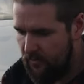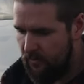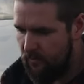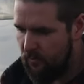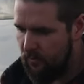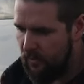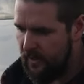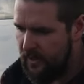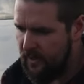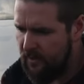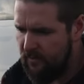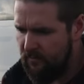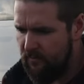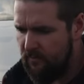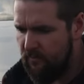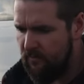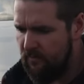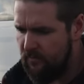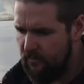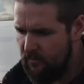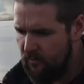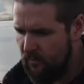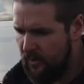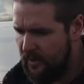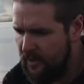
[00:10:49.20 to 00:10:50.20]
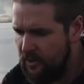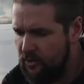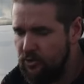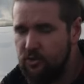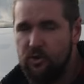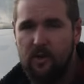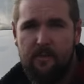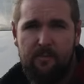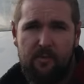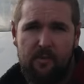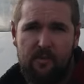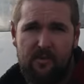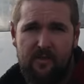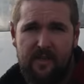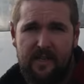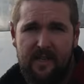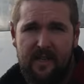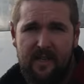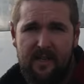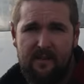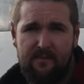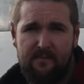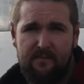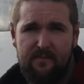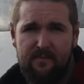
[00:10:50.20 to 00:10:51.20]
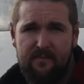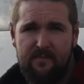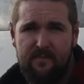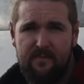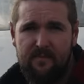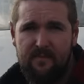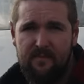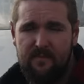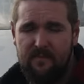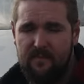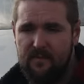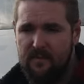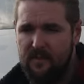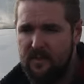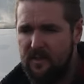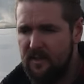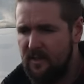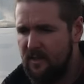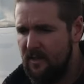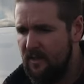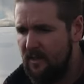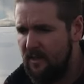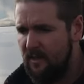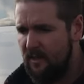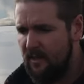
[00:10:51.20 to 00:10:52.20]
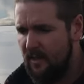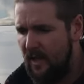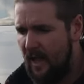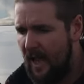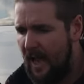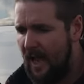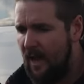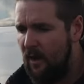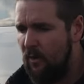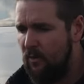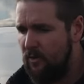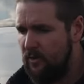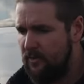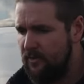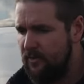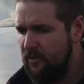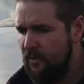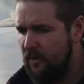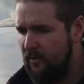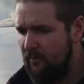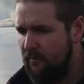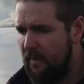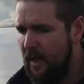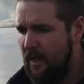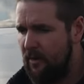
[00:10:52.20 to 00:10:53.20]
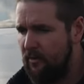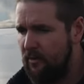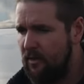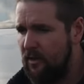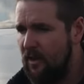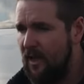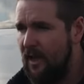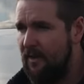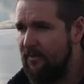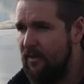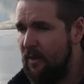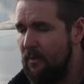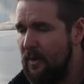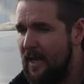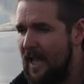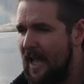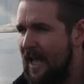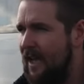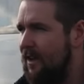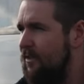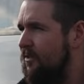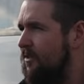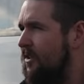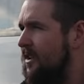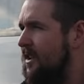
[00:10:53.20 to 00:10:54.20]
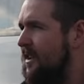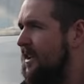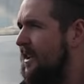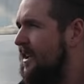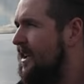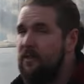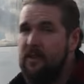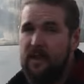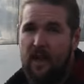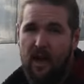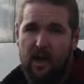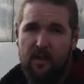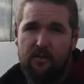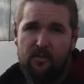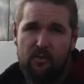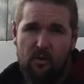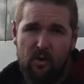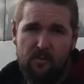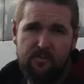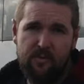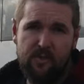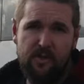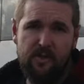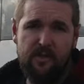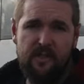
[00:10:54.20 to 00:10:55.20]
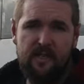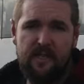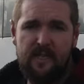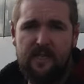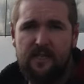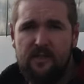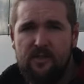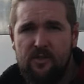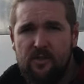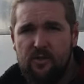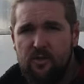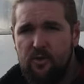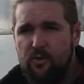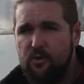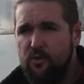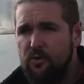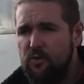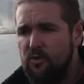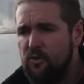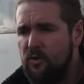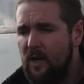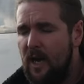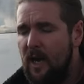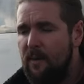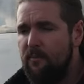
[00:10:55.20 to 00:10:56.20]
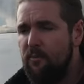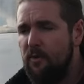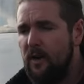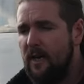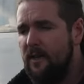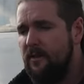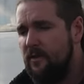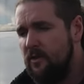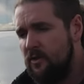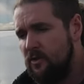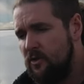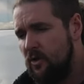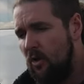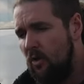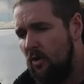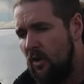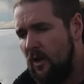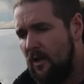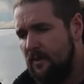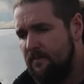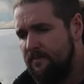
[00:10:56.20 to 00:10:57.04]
We can triple the hours of battery life that we have. The other option is to upgrade the solar.